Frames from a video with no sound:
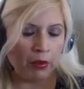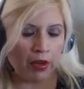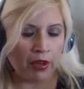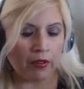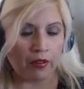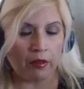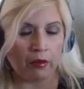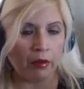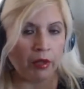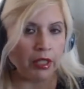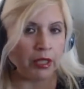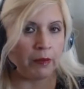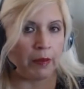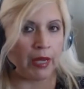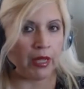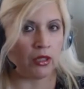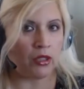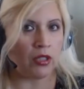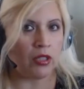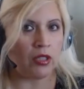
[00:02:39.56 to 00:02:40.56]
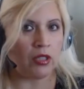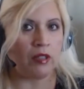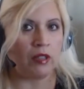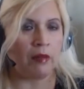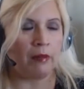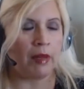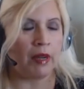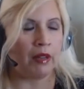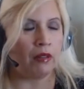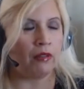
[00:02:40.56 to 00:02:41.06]
we're the worst patients in
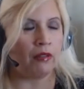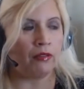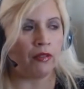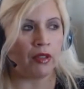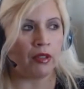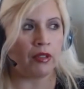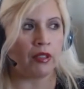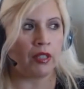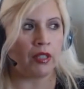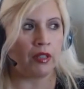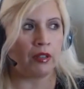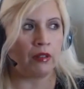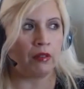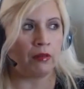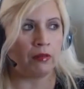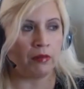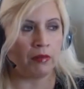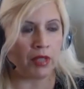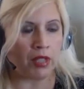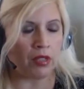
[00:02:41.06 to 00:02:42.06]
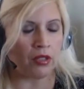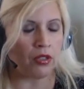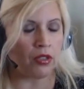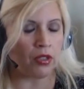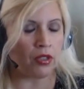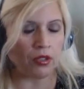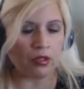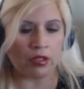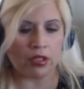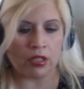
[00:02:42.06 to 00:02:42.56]
the medical field you know
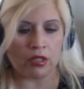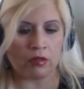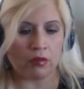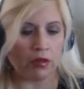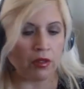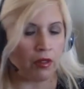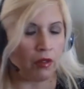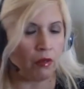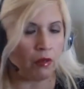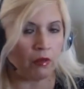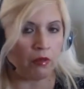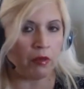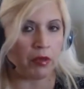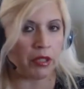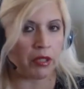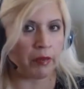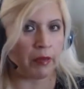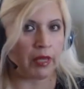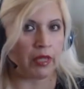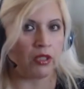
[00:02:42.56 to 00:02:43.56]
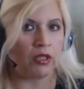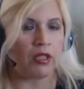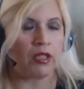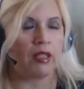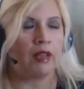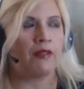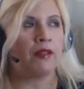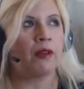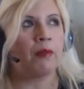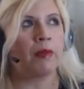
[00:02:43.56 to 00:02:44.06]
doctors nurses we're the worst
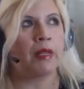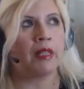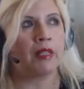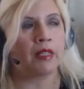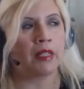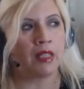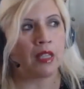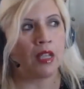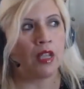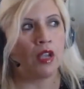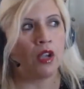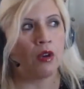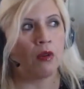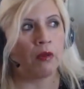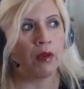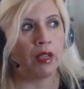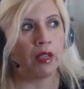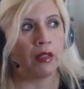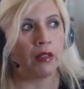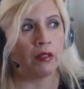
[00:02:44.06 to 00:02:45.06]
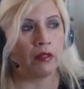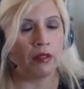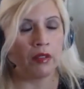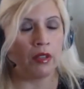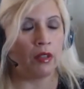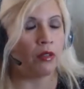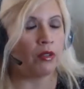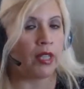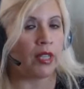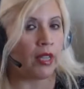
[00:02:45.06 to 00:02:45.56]
patients ever because we
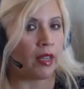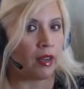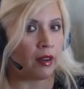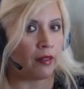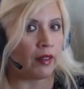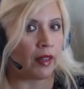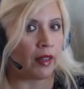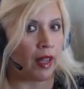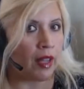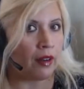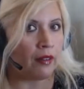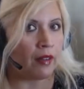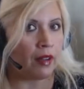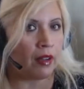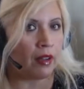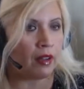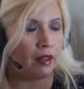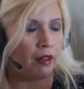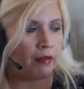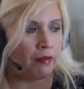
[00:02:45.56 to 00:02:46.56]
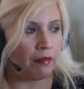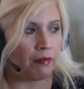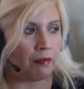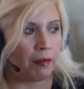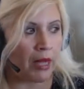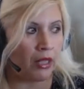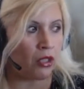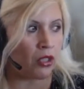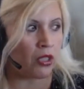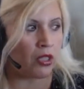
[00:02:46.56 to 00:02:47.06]
you know take care of a lot of uh,
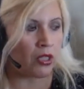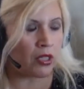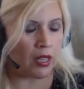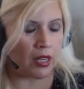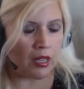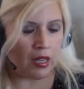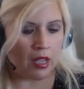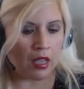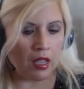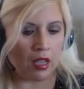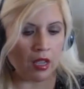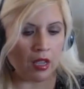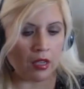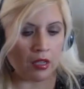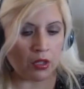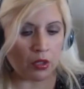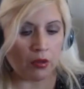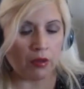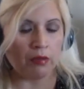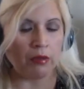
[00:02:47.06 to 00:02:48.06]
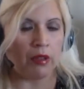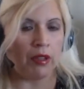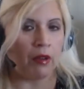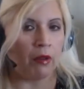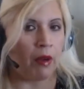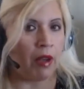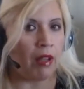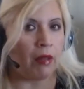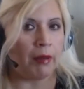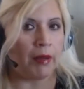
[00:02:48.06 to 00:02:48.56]
patients and do it
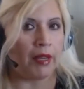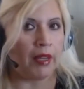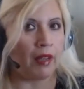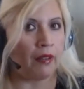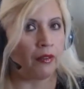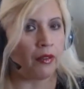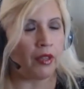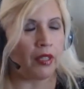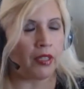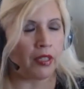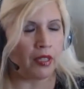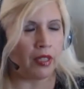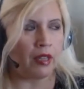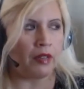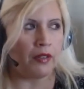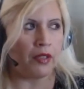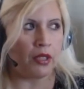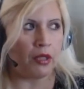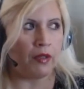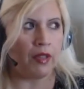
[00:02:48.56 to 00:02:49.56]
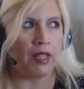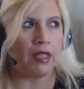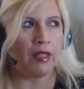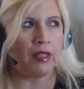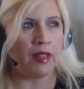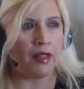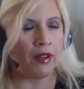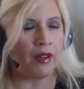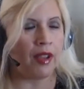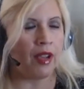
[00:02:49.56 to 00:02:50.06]
really well, but not for ourselves. So
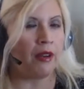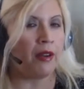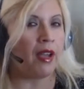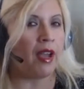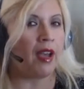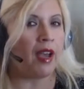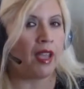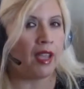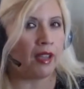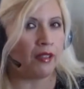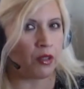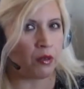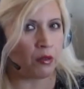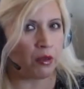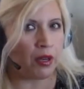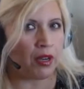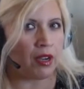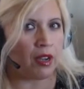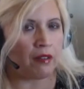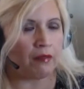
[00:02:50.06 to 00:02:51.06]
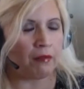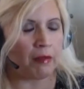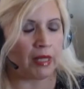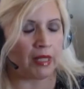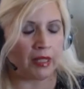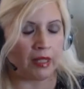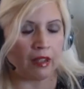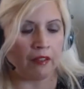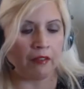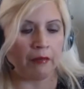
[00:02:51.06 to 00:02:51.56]
that's another area I have to work on
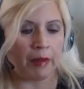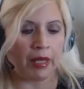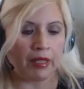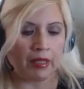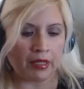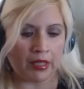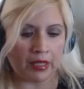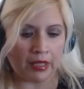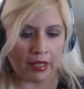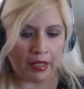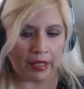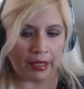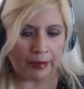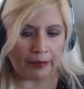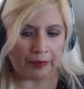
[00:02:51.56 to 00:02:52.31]
myself because